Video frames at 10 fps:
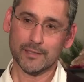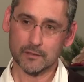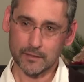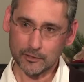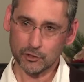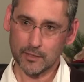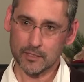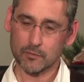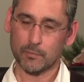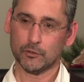international
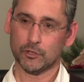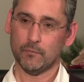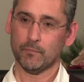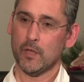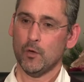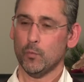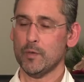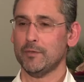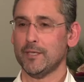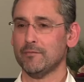exposure, we
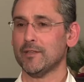believe